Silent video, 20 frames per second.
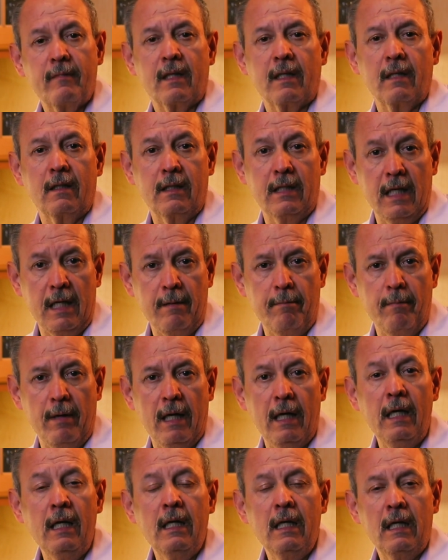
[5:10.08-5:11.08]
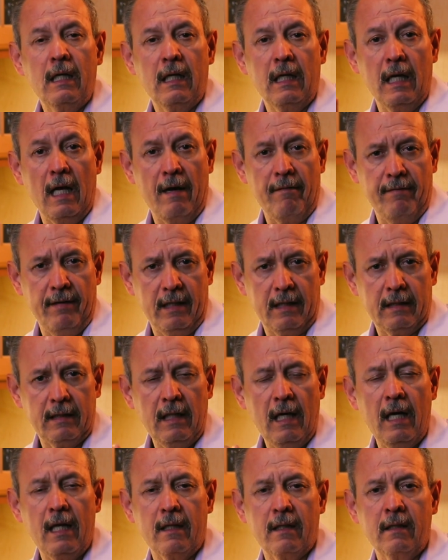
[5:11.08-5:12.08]
Dime la
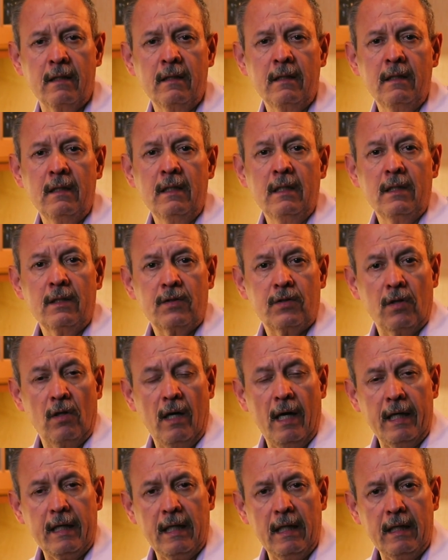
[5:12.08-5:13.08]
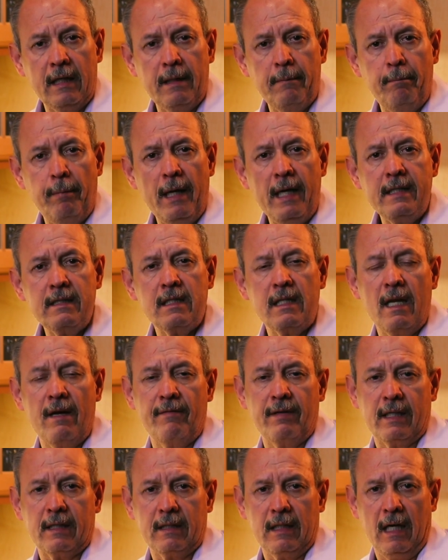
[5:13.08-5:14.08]
verdad. So I can replace la
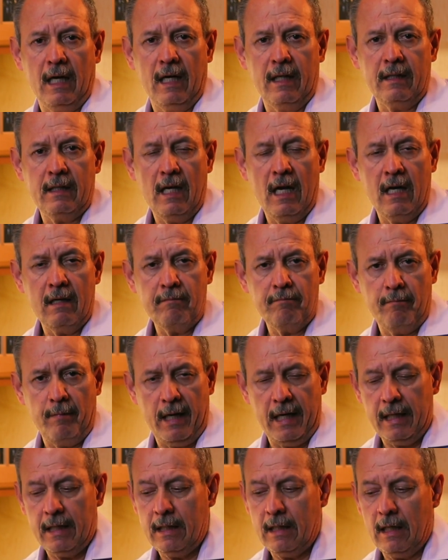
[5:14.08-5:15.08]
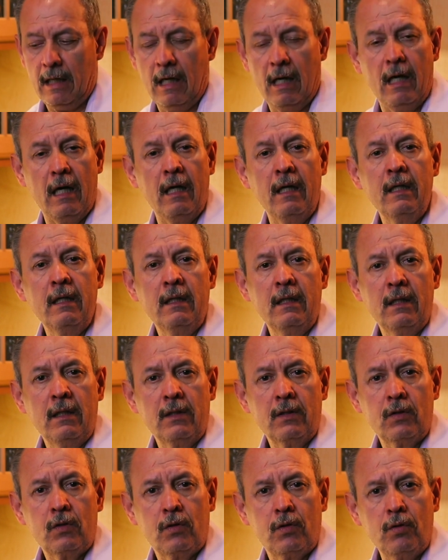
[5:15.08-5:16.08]
verdad and make a
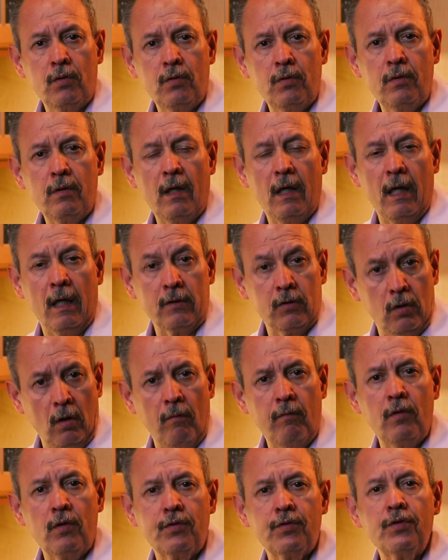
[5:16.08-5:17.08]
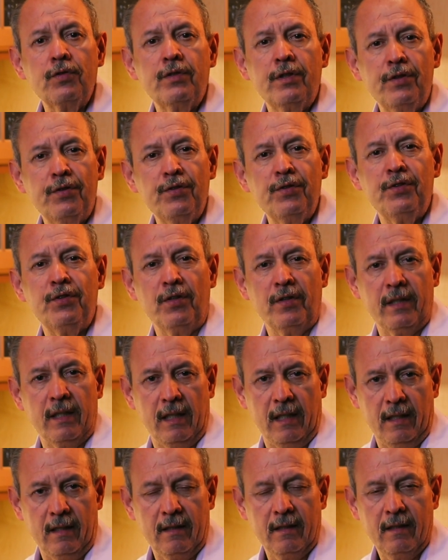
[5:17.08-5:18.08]
double substitution
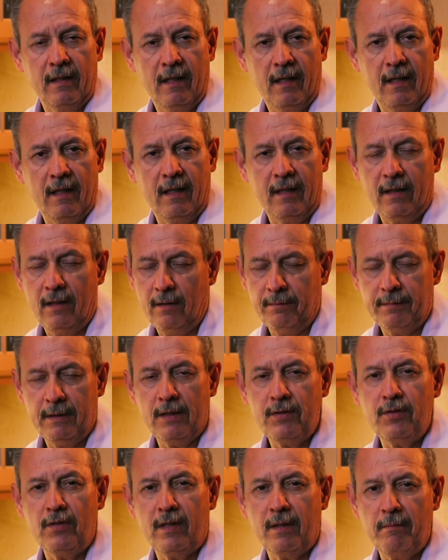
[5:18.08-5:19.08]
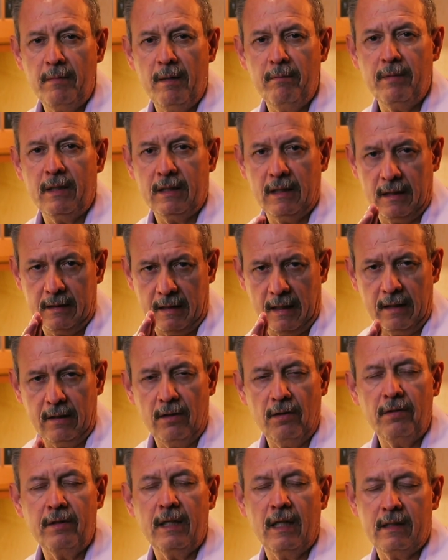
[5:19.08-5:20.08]
here. I hope that you remember that. I
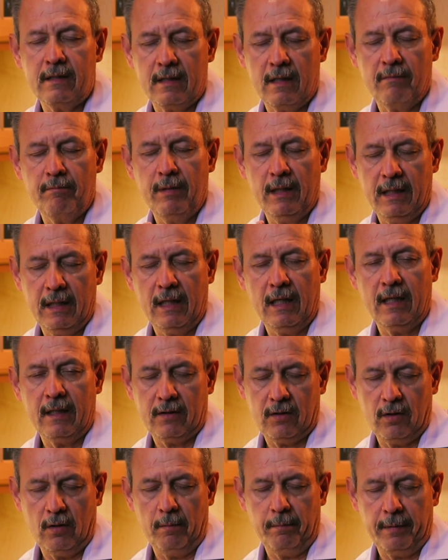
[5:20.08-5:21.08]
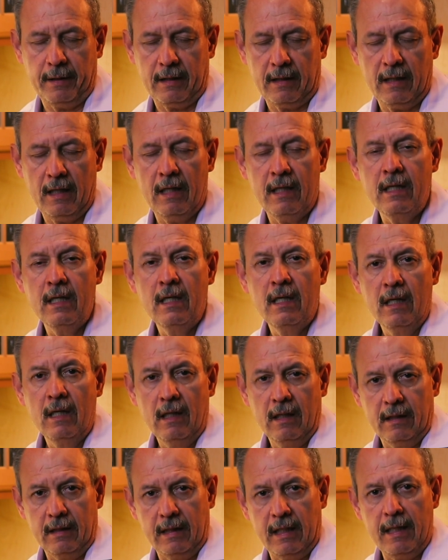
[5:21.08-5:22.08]
know that's a very hard topic, right?
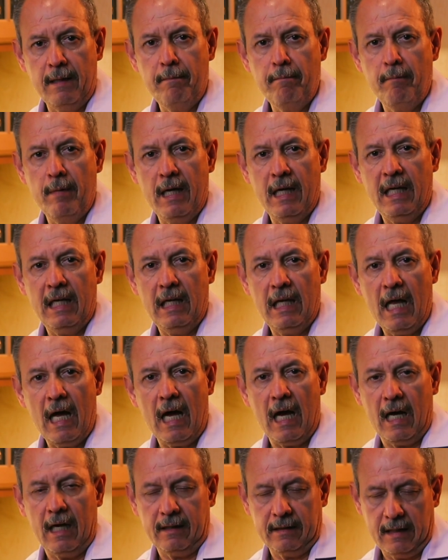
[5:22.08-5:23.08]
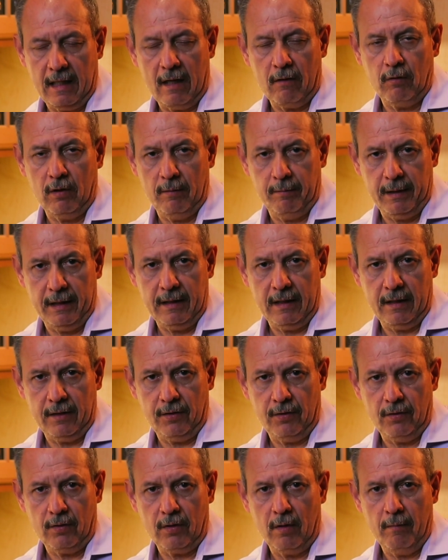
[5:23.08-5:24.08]
Dime la, that will be the
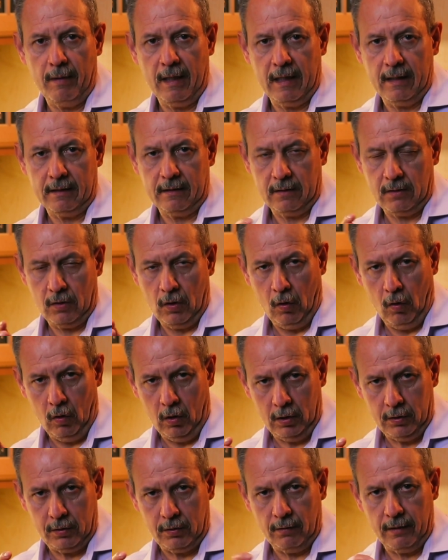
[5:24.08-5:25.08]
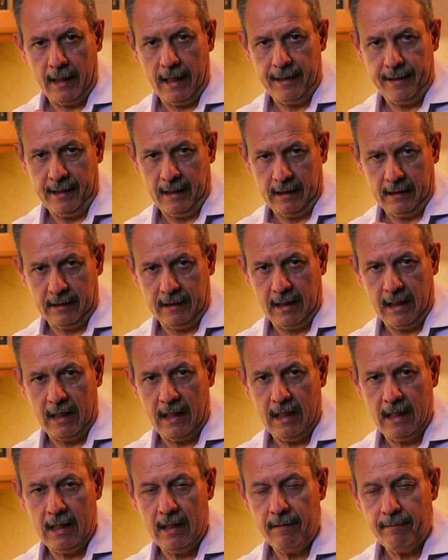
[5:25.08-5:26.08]
new command. All together,
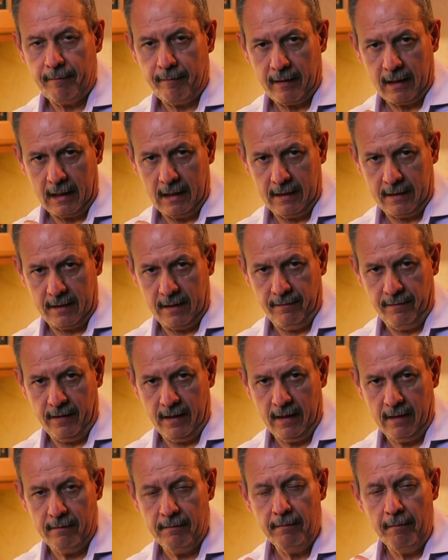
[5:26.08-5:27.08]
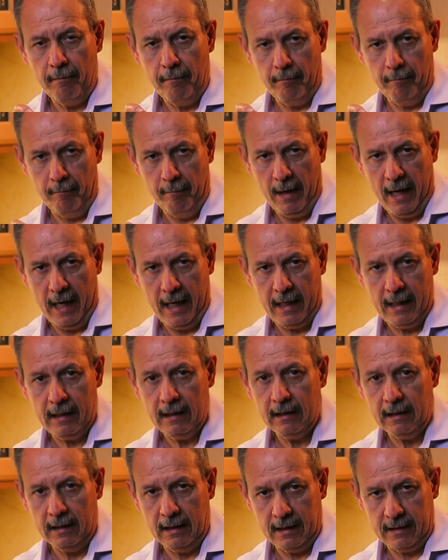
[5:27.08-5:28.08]
di is the verb, me
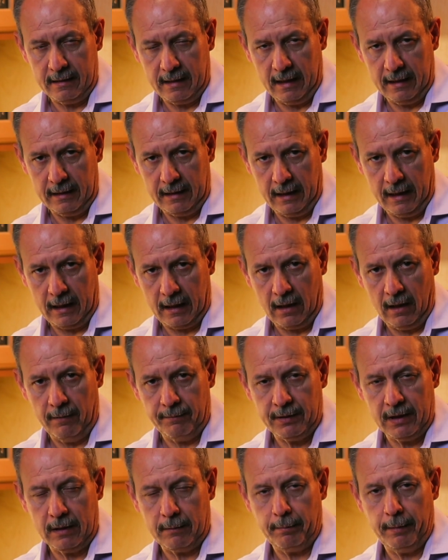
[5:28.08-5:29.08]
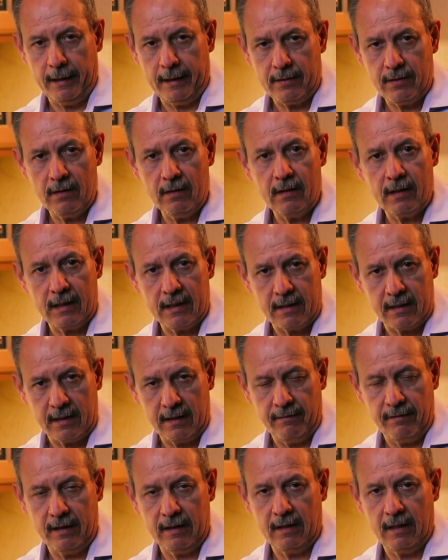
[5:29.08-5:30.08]
is the indirect object person
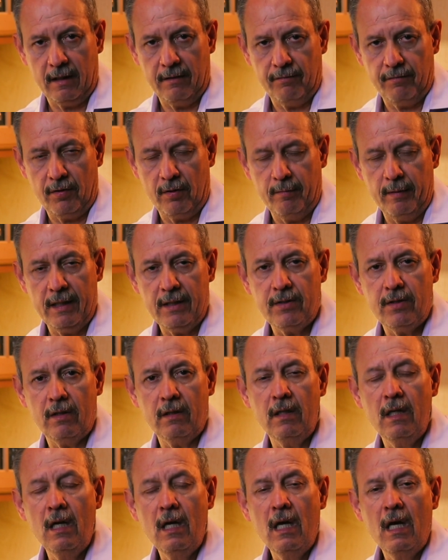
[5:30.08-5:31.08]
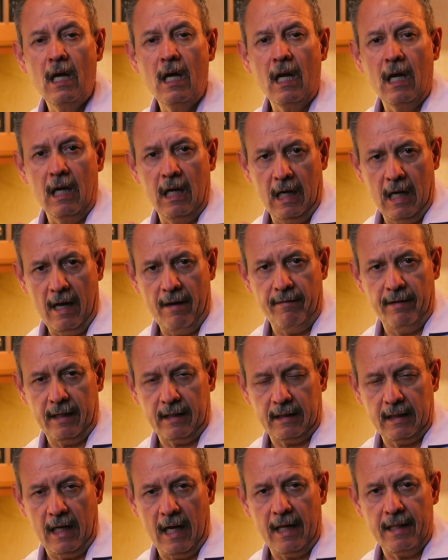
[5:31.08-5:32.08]
receiving the information, la
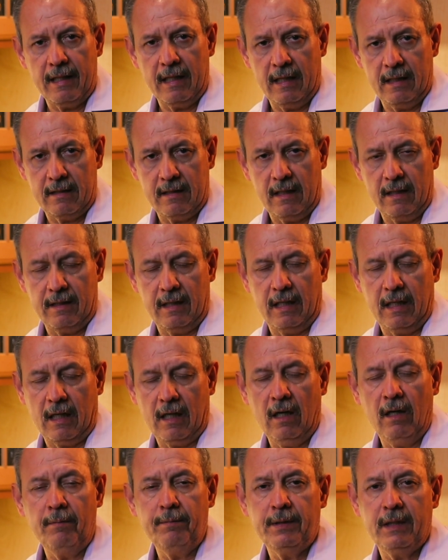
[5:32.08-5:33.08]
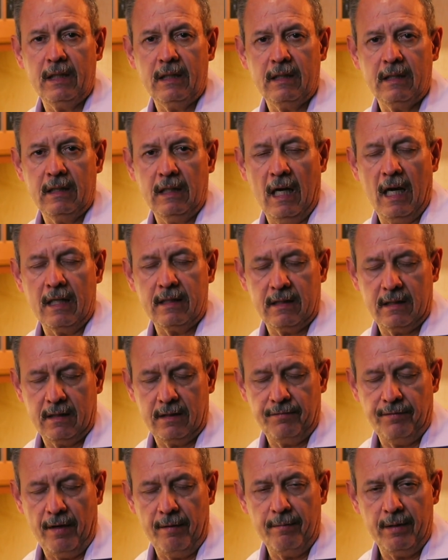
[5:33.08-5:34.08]
verdad is the direct object,
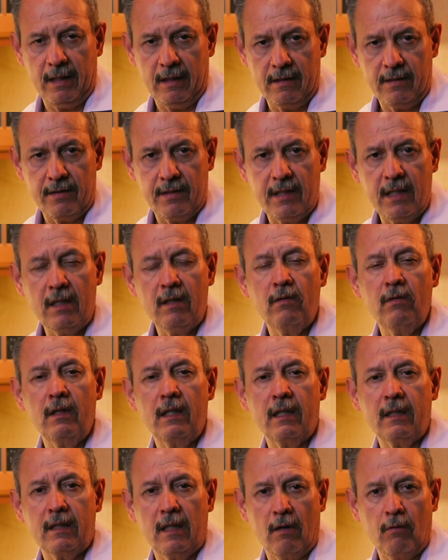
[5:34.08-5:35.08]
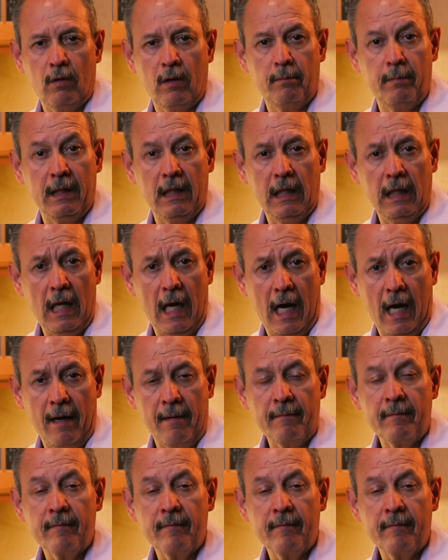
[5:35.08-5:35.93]
that's feminine singular, that will be la.